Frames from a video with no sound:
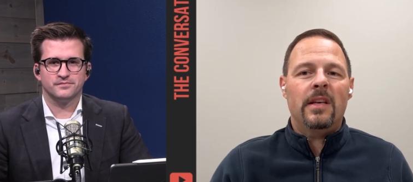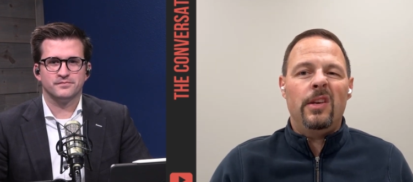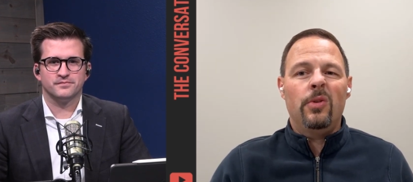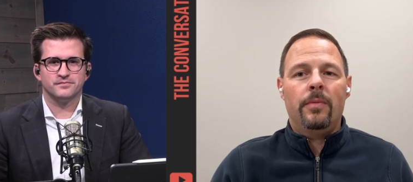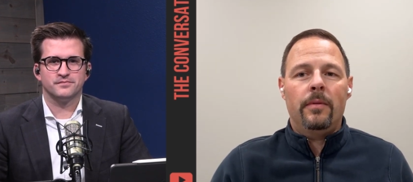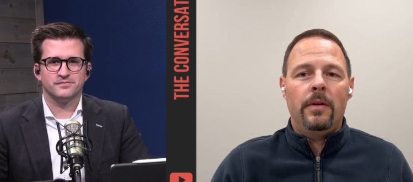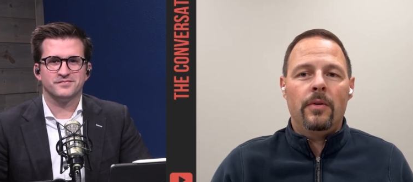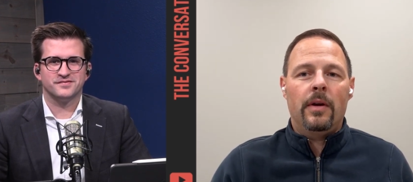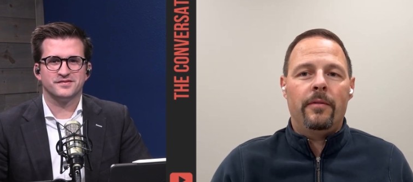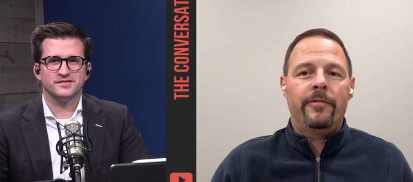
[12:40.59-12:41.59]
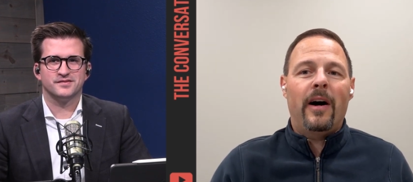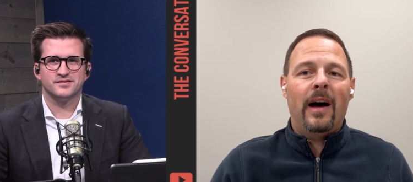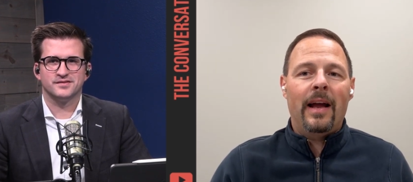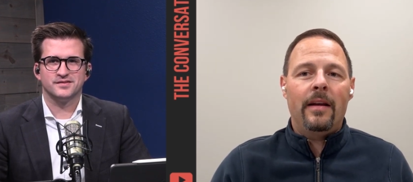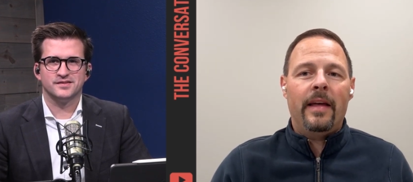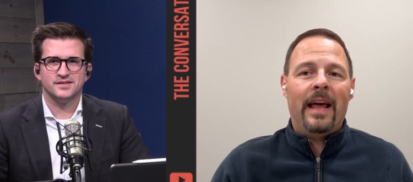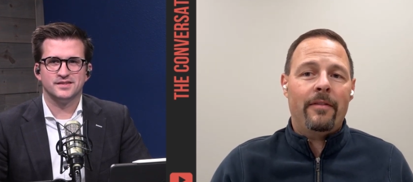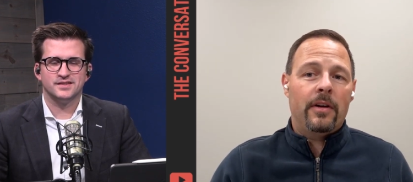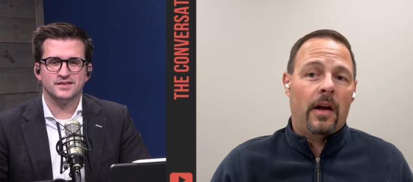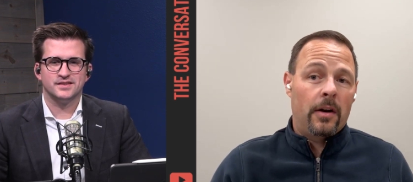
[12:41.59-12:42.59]
Speaker 1: that you you can find that
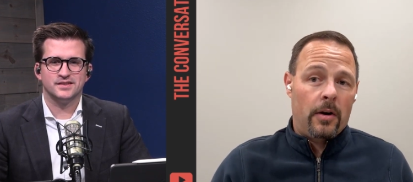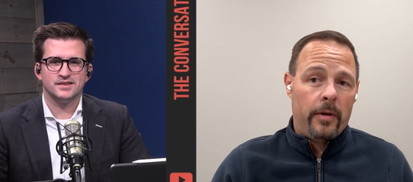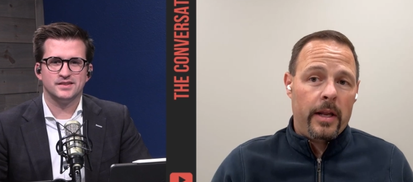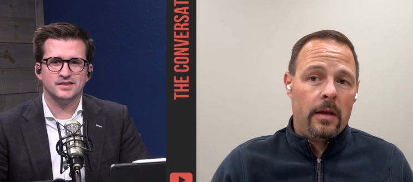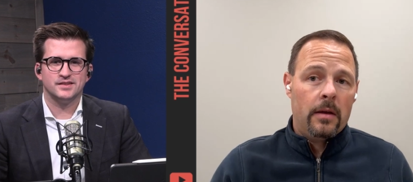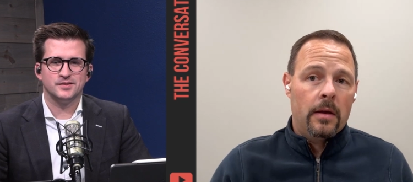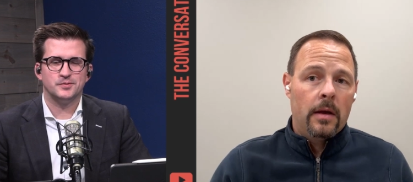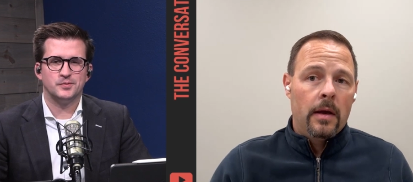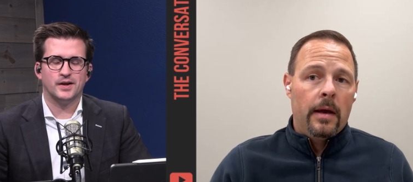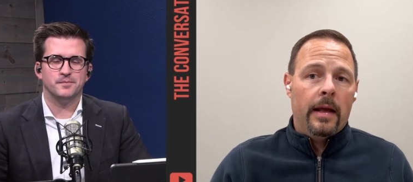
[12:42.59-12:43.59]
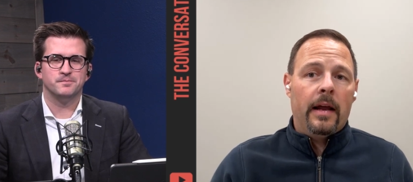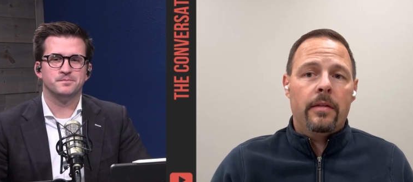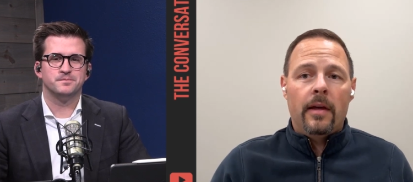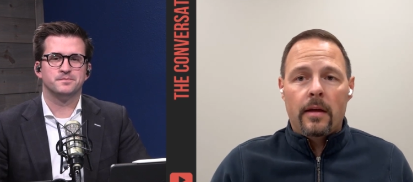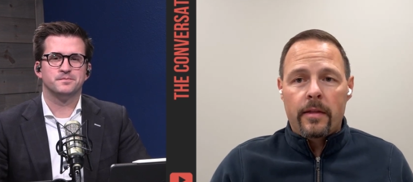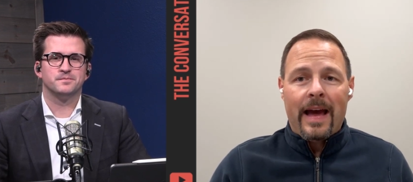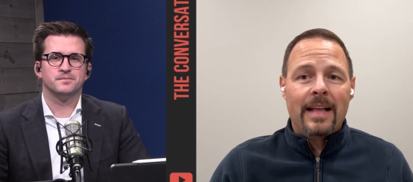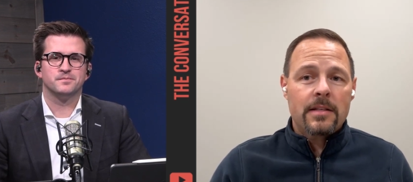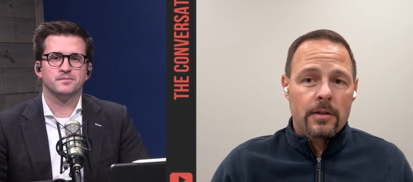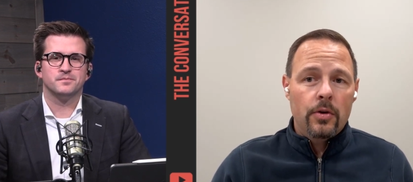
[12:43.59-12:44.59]
haven't done it already? Right. And I think
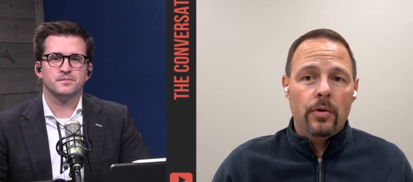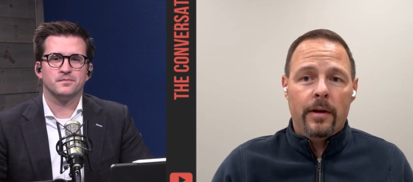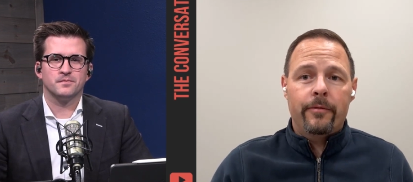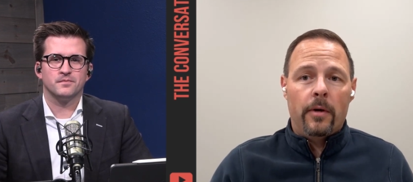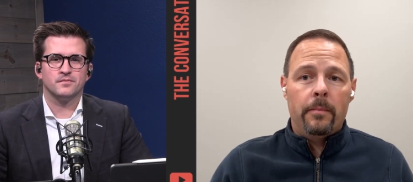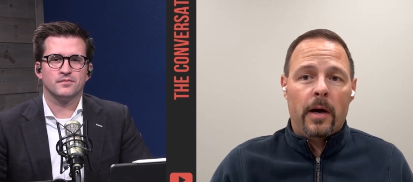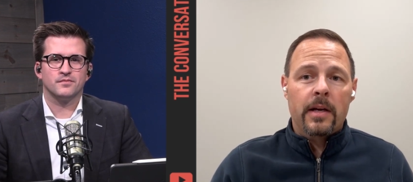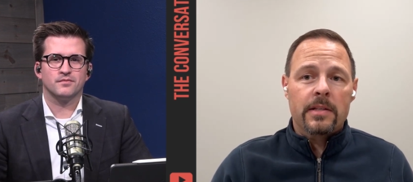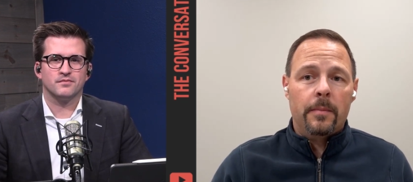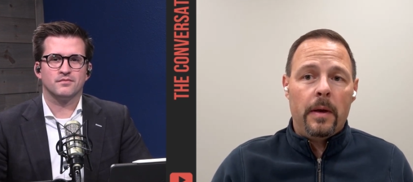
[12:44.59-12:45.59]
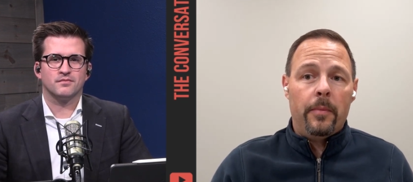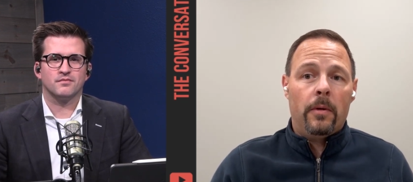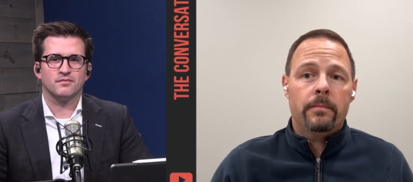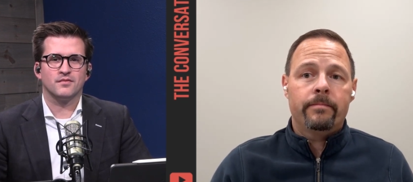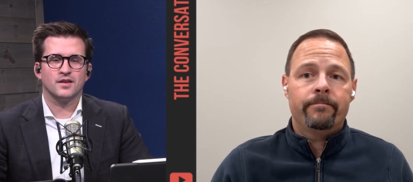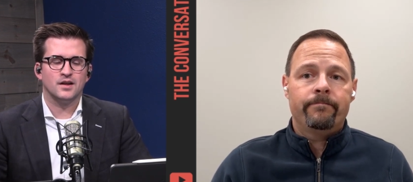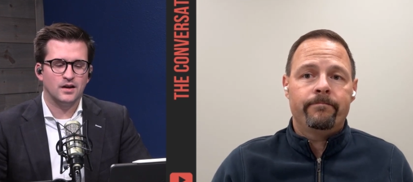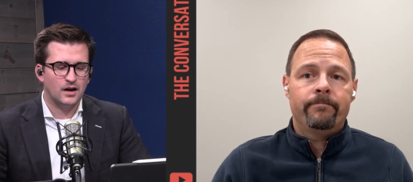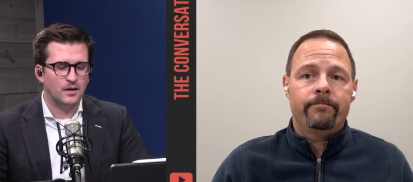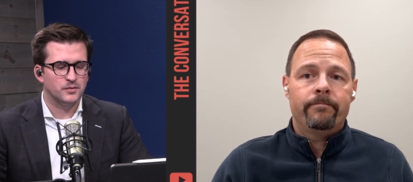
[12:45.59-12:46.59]
that's two different buckets of people.
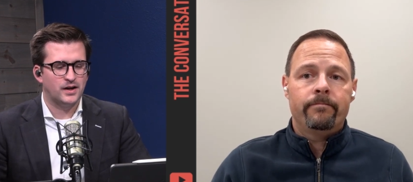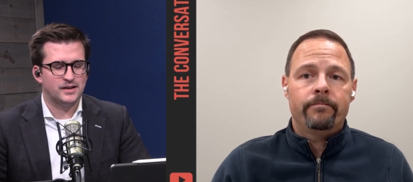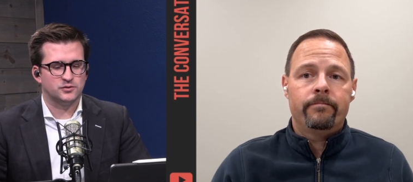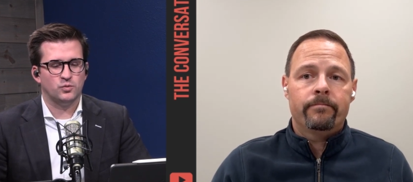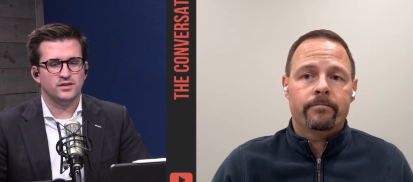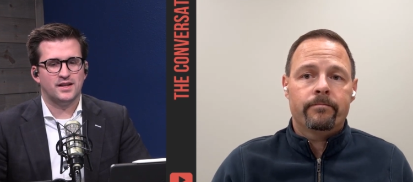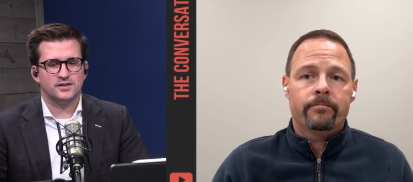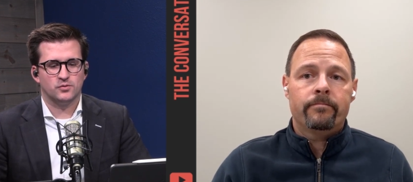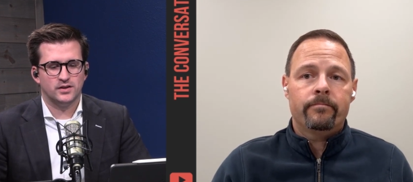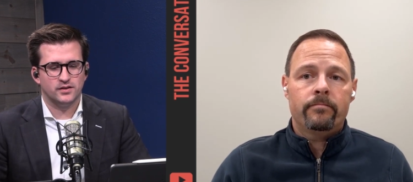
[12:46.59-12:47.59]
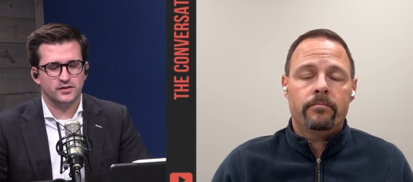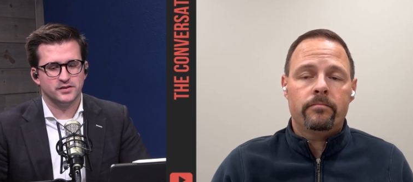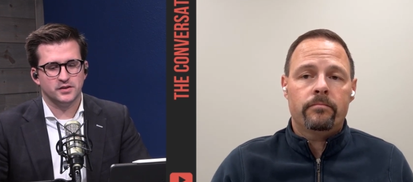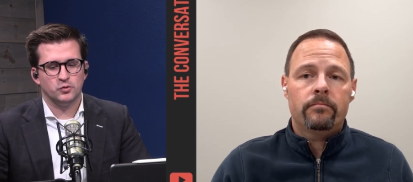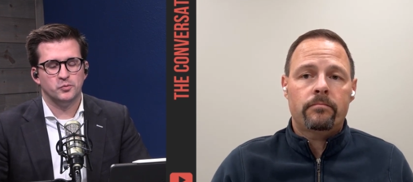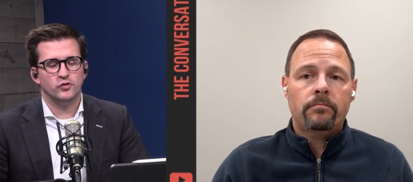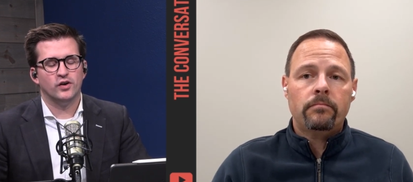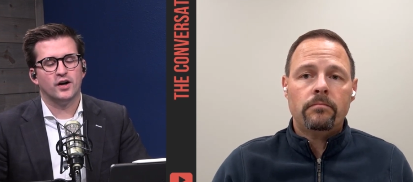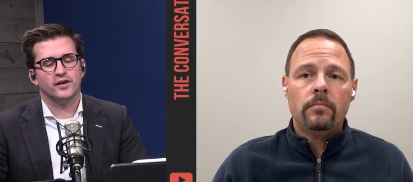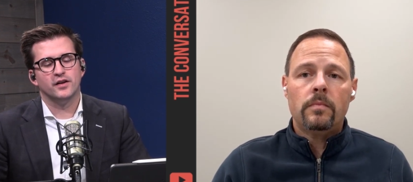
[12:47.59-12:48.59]
Speaker 2: I'm going to ask one last question on this and then we'll
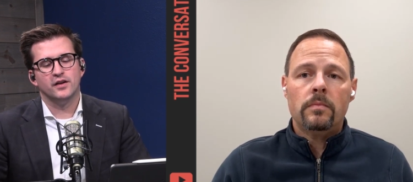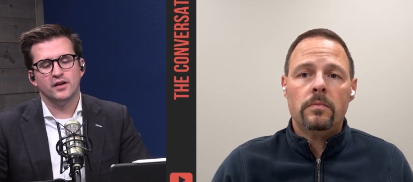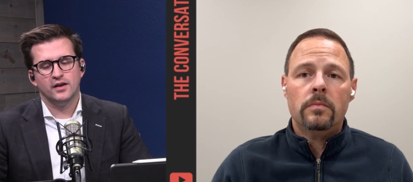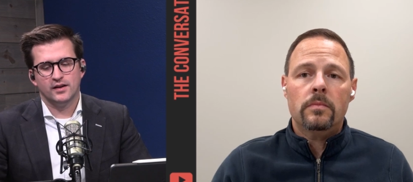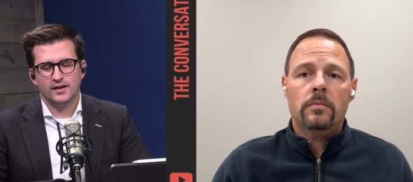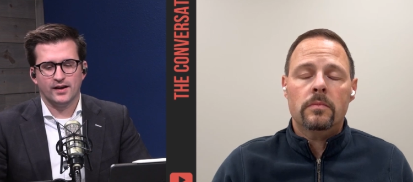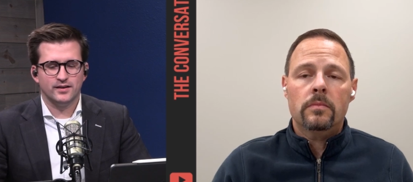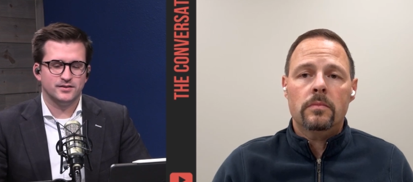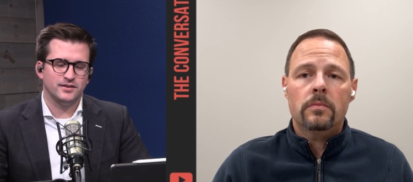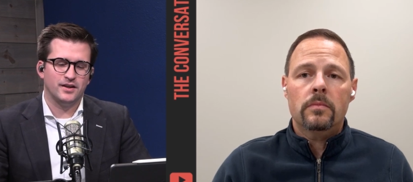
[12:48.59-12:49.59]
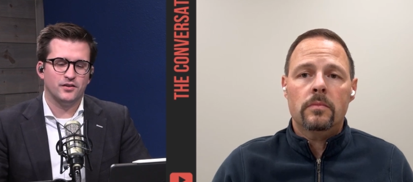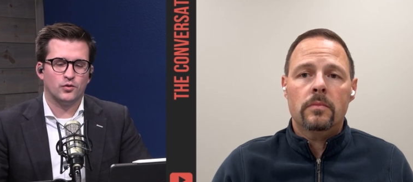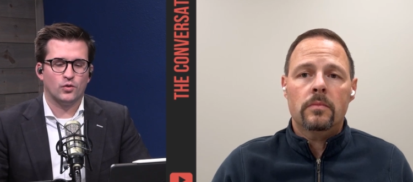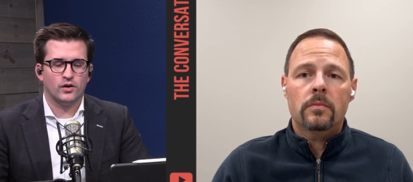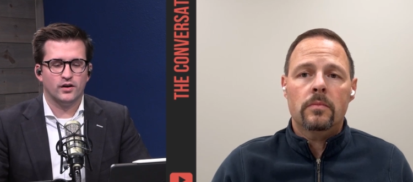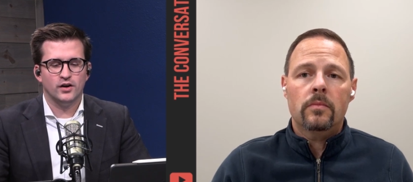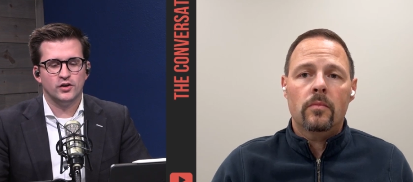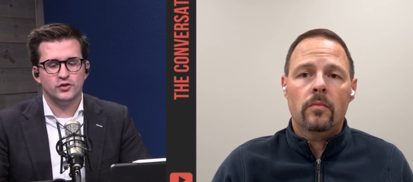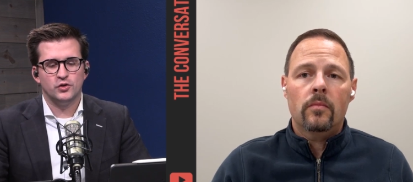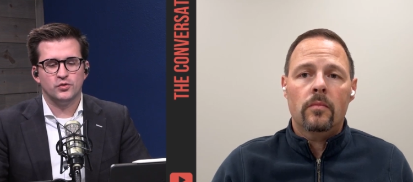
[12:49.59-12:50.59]
move on. And it's an either or.
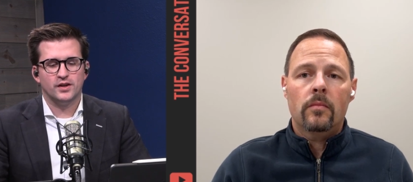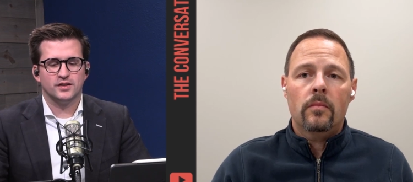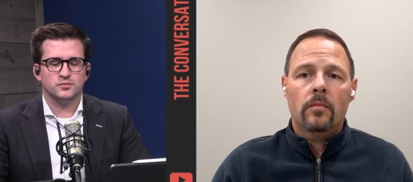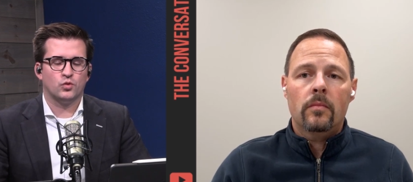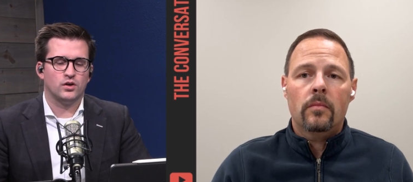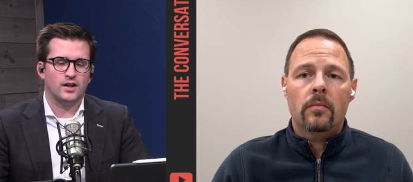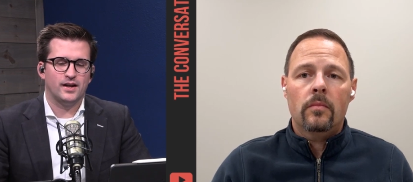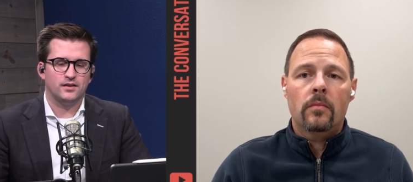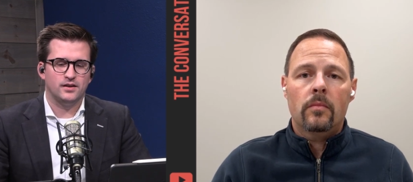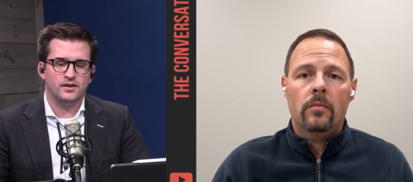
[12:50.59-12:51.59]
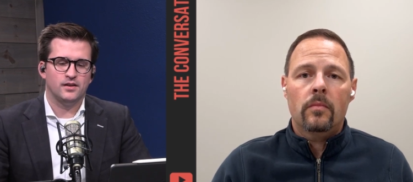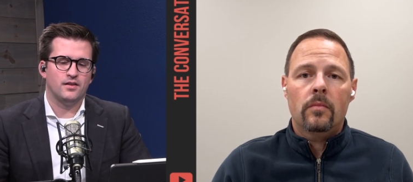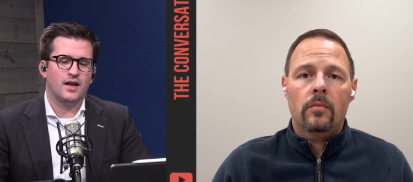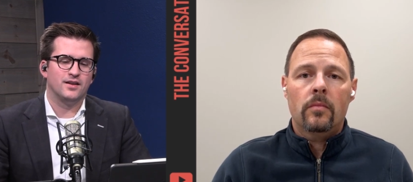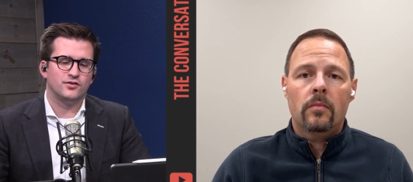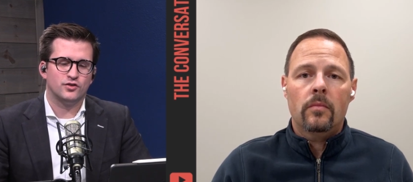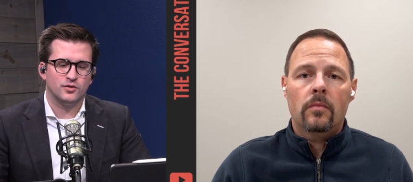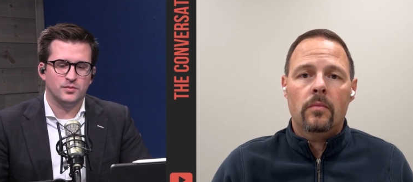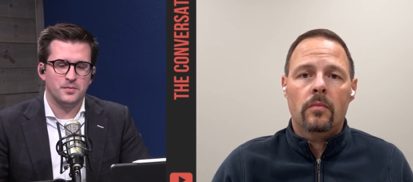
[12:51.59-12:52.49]
Do you think it's more likely that term